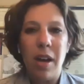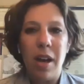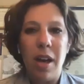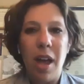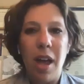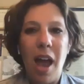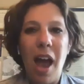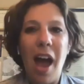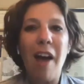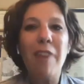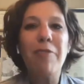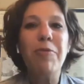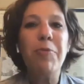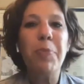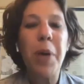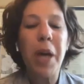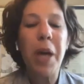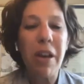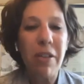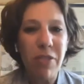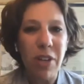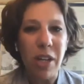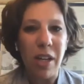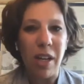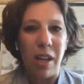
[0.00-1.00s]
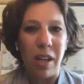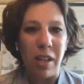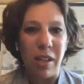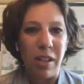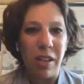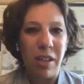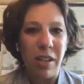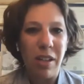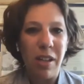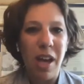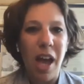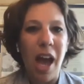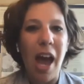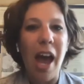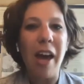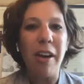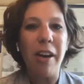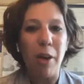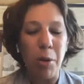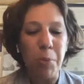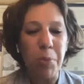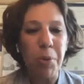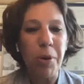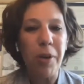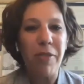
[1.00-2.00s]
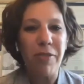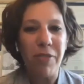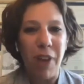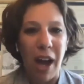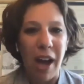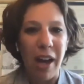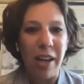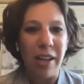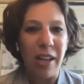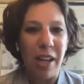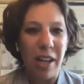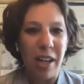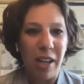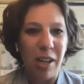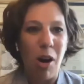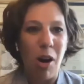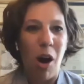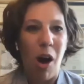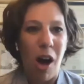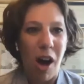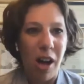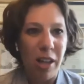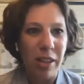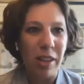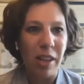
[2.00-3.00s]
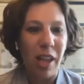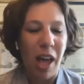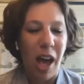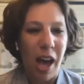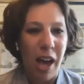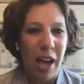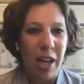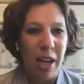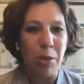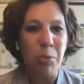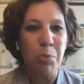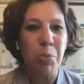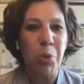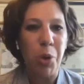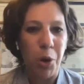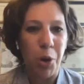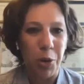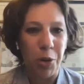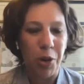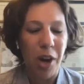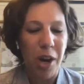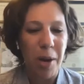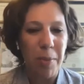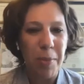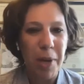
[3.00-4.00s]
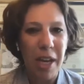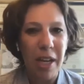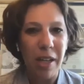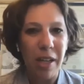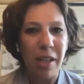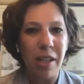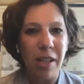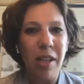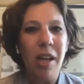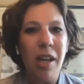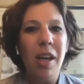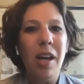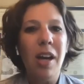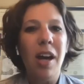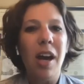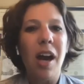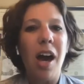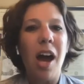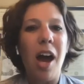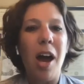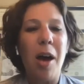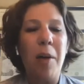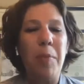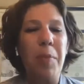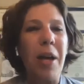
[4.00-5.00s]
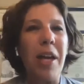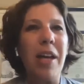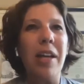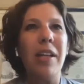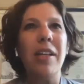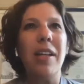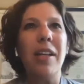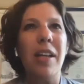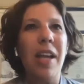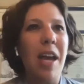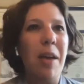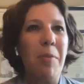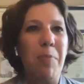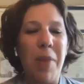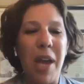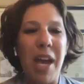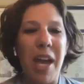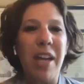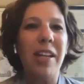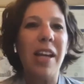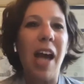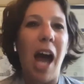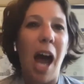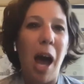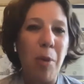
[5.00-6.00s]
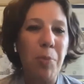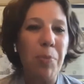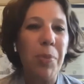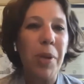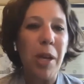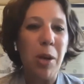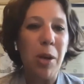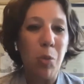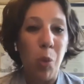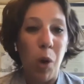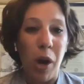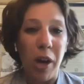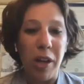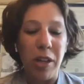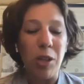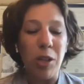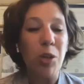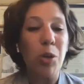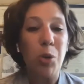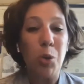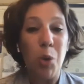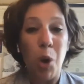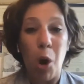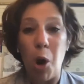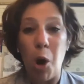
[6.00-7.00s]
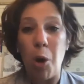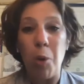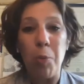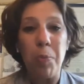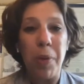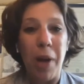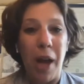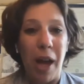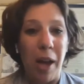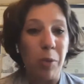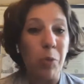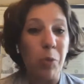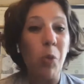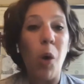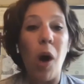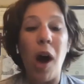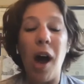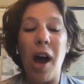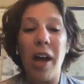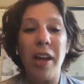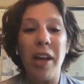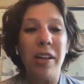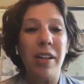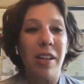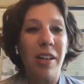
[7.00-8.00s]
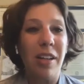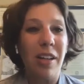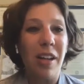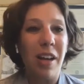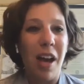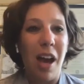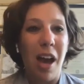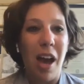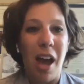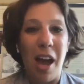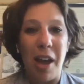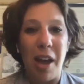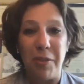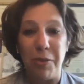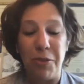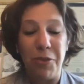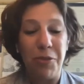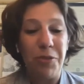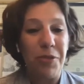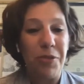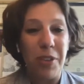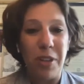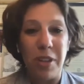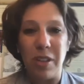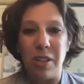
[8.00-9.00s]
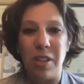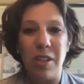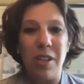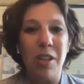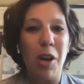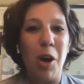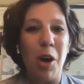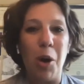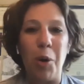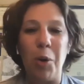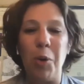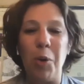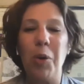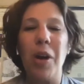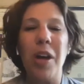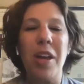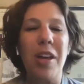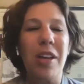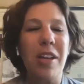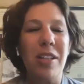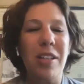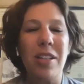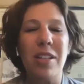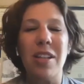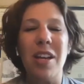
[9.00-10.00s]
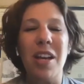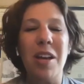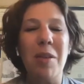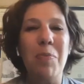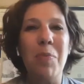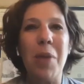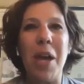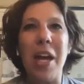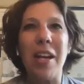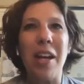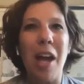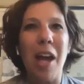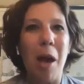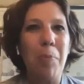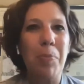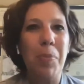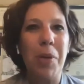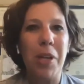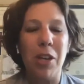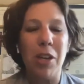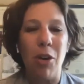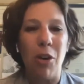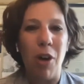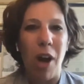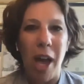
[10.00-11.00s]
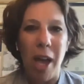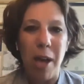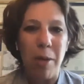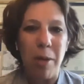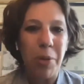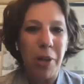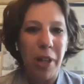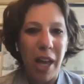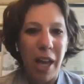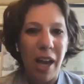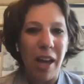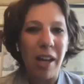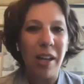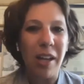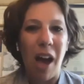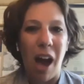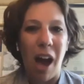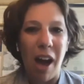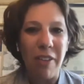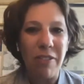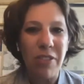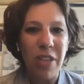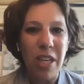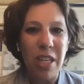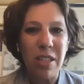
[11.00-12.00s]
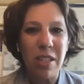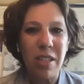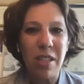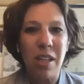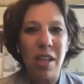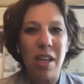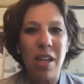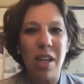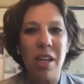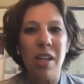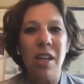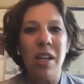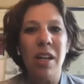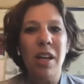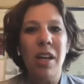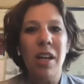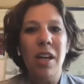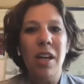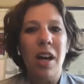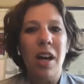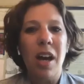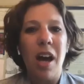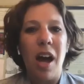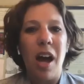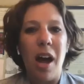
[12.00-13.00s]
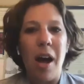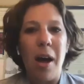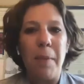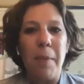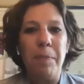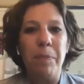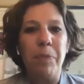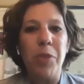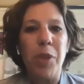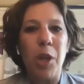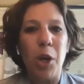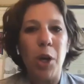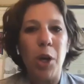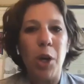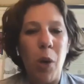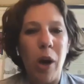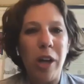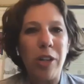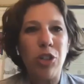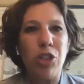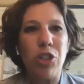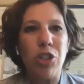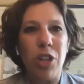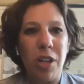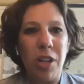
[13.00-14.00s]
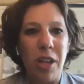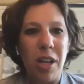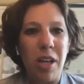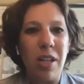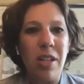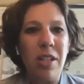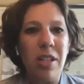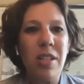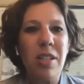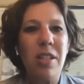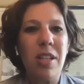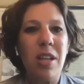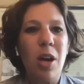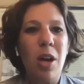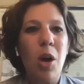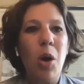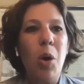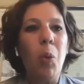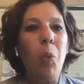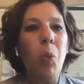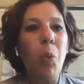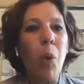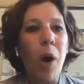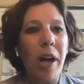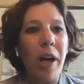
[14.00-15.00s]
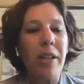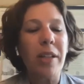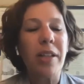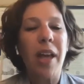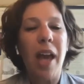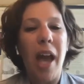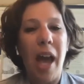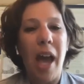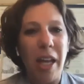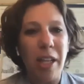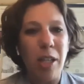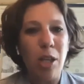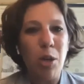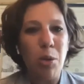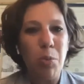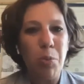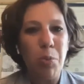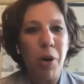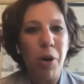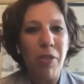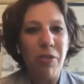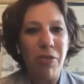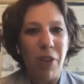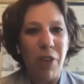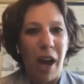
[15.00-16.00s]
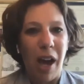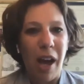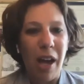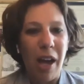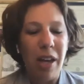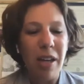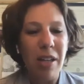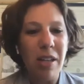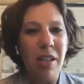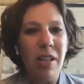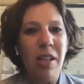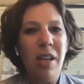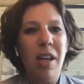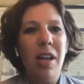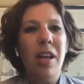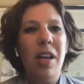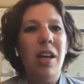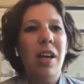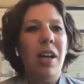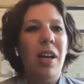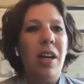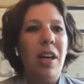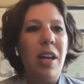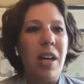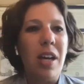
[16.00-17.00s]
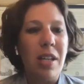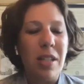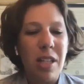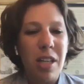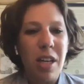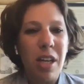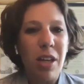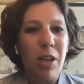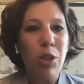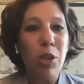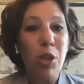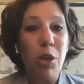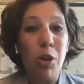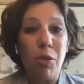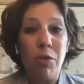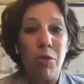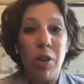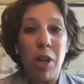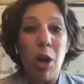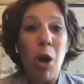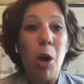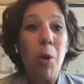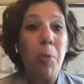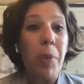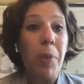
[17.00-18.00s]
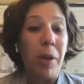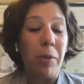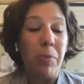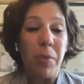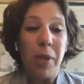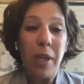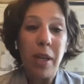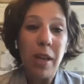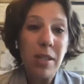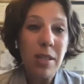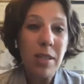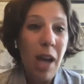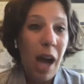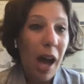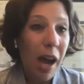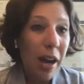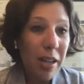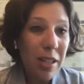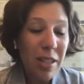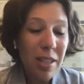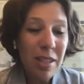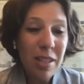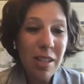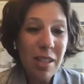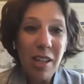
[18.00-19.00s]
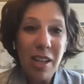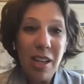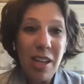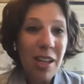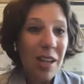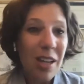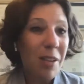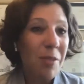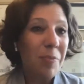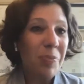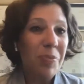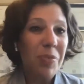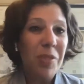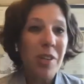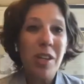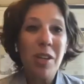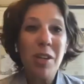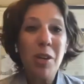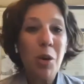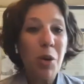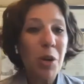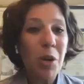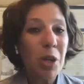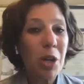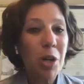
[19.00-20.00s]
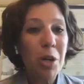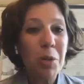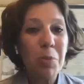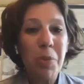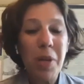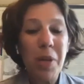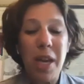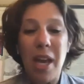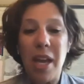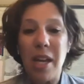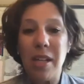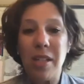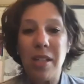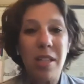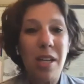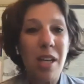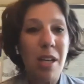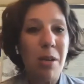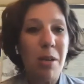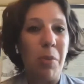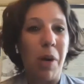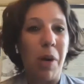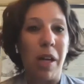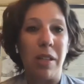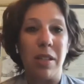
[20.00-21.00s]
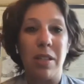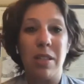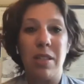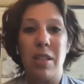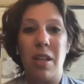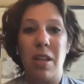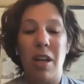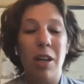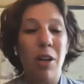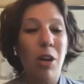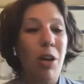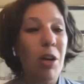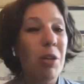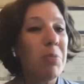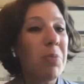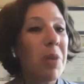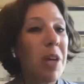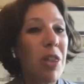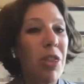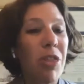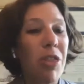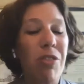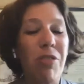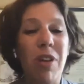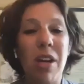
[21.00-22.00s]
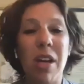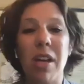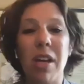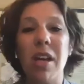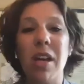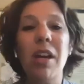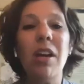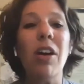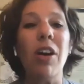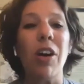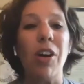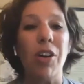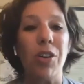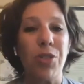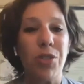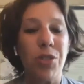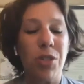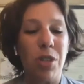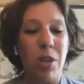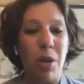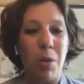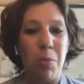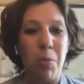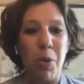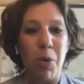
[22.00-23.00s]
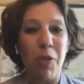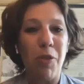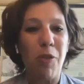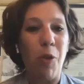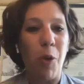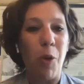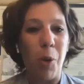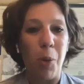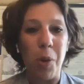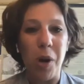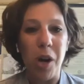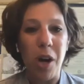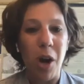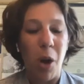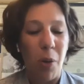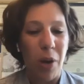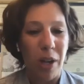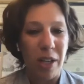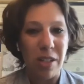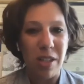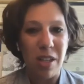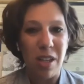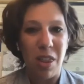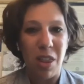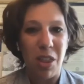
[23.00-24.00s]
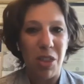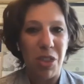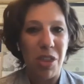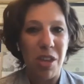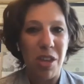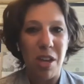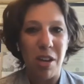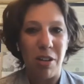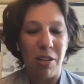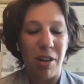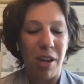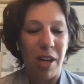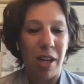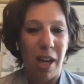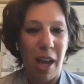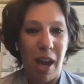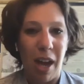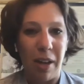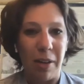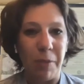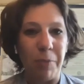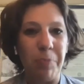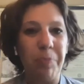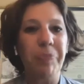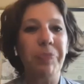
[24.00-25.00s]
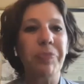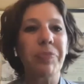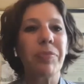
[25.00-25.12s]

have pivoted and are providing online programming, um, it may, not be what you hope and want. And, you know, it, it may not be your A plan, obviously. Um, the question is, what can you provide until you're reopened? Because honestly, you know, it could be 18 months, it could be three years before we're going to the theater again.